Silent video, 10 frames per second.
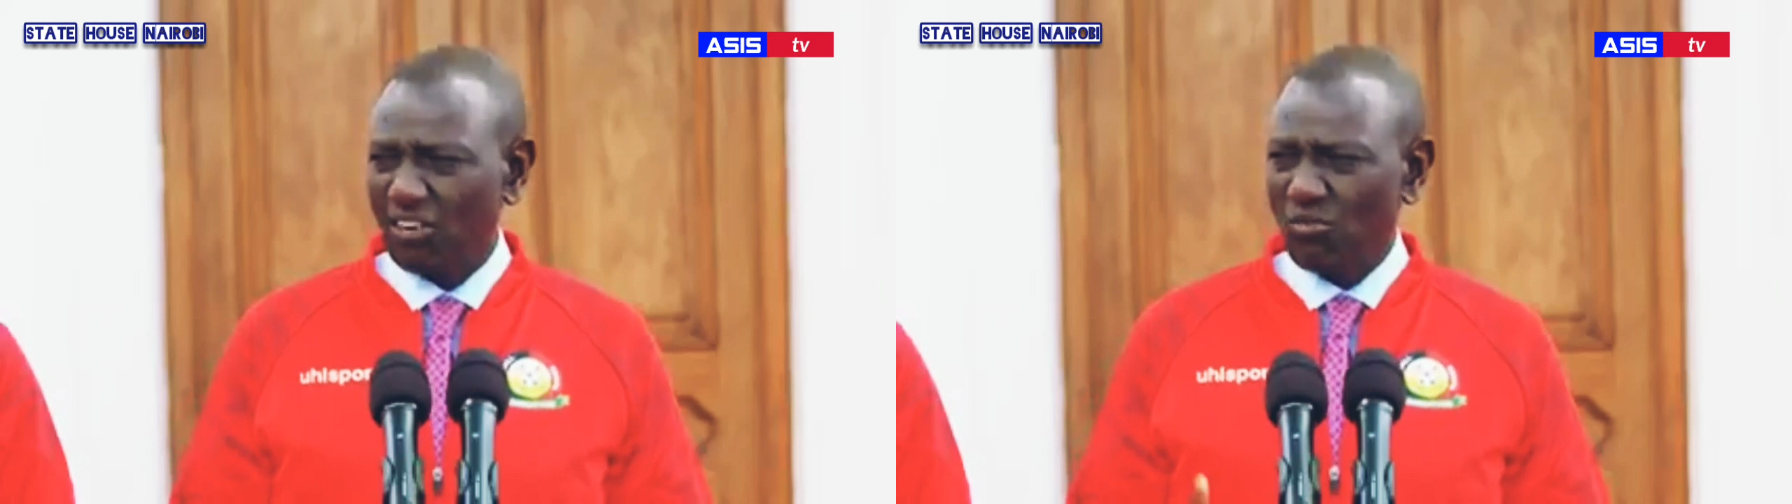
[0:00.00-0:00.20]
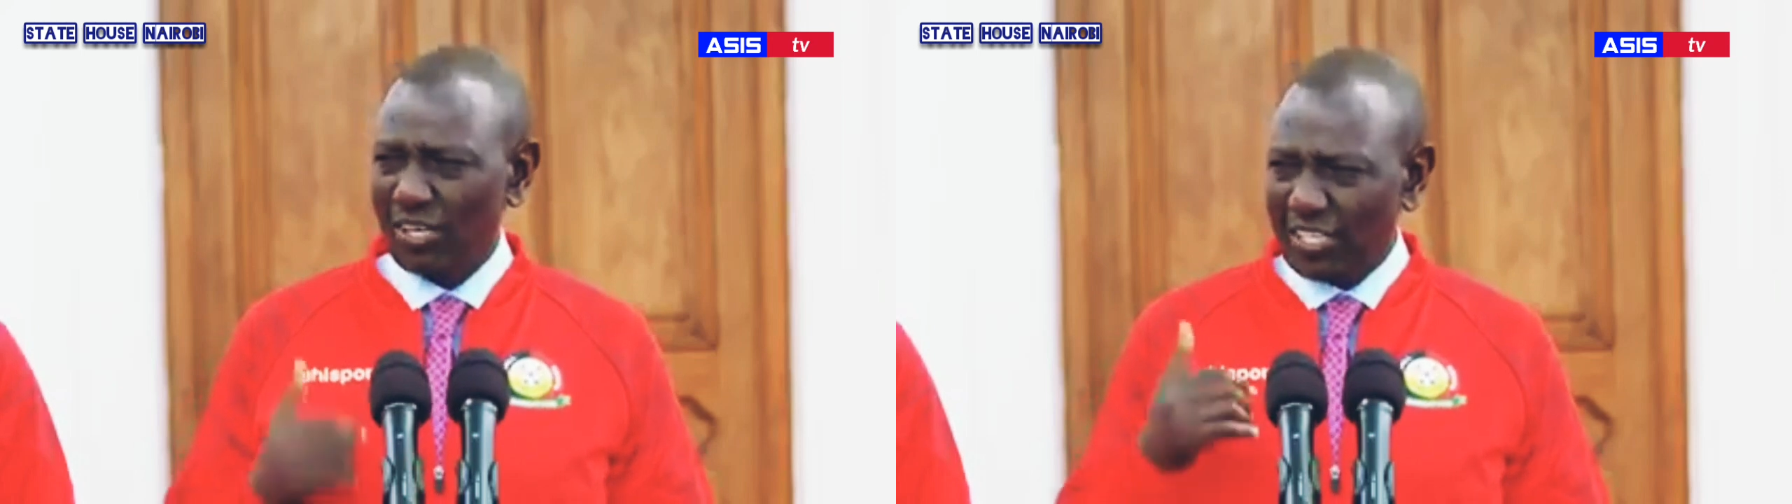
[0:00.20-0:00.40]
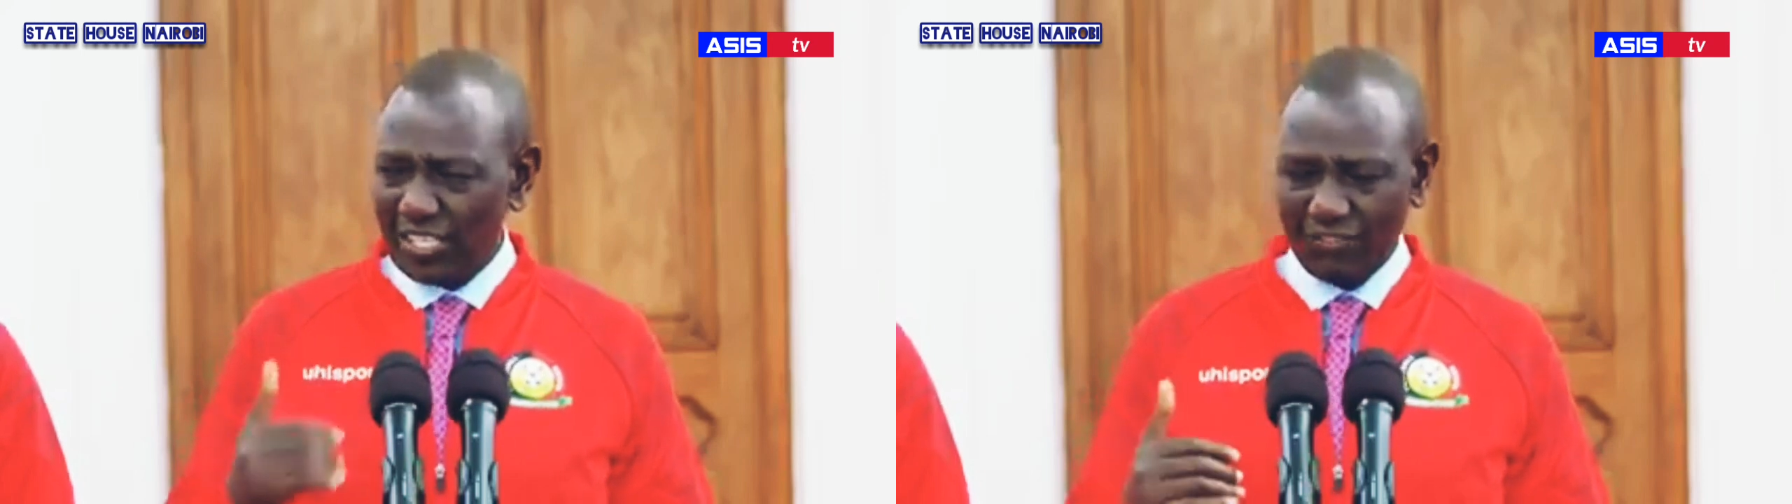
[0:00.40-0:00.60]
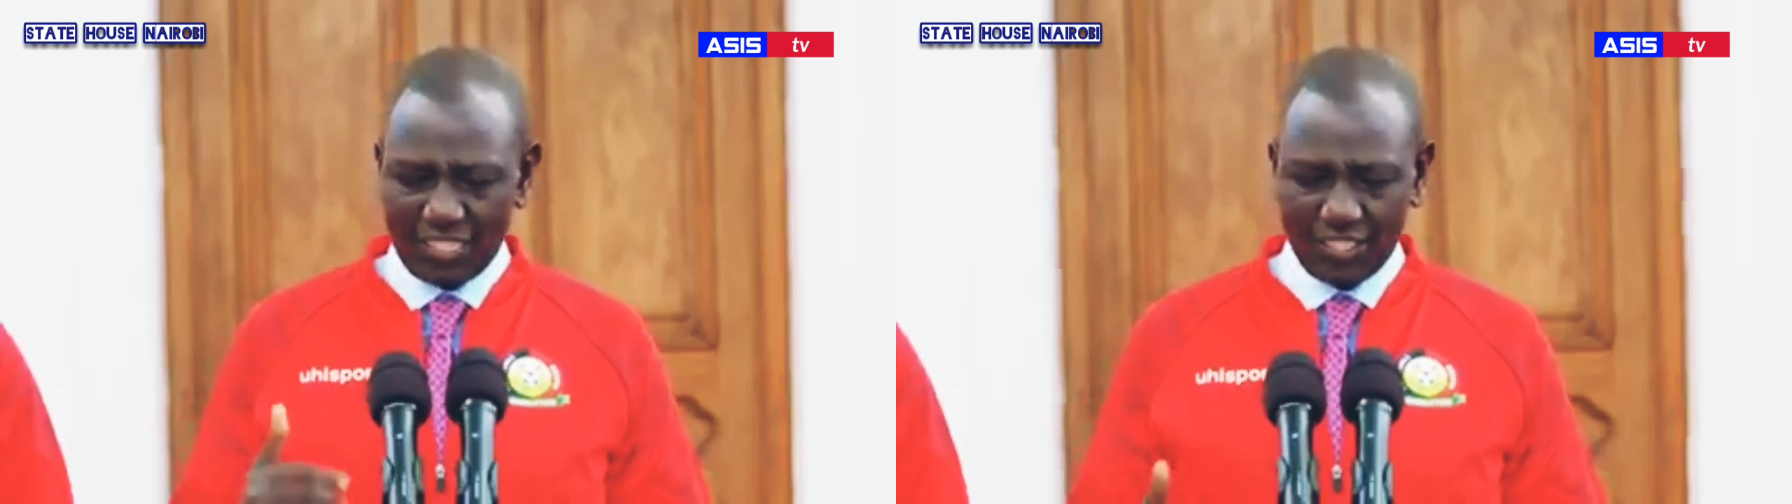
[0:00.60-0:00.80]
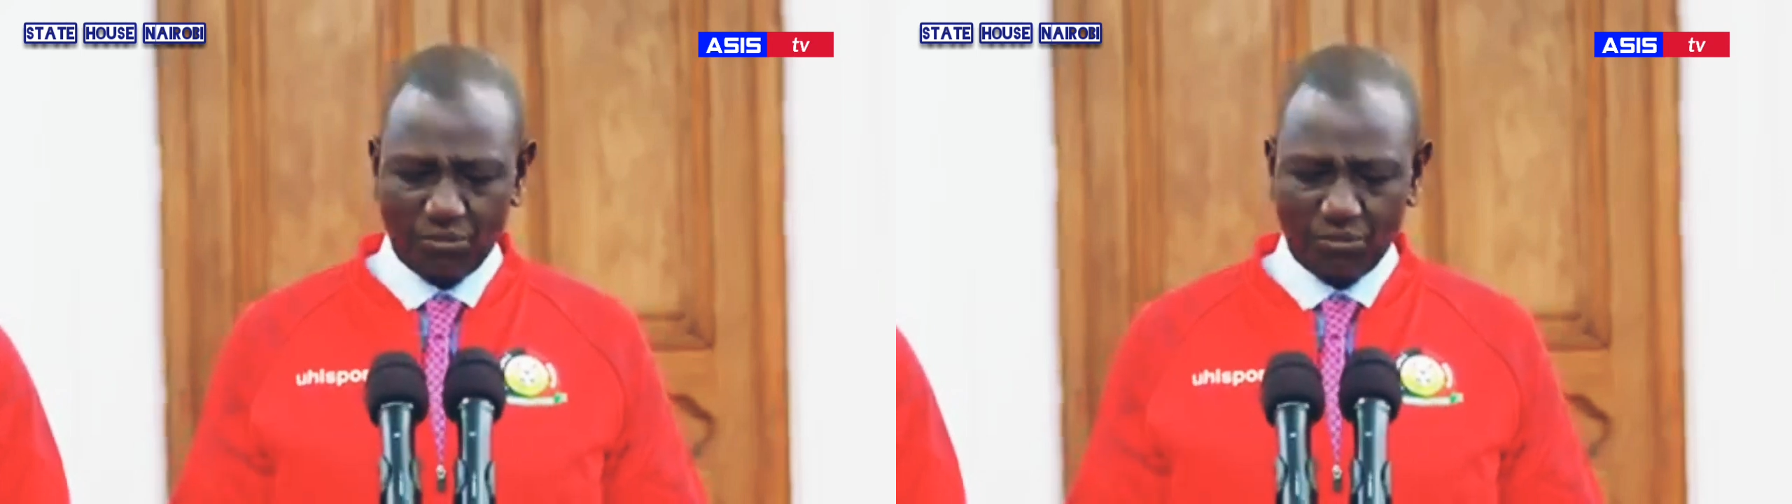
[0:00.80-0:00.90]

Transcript: will give us the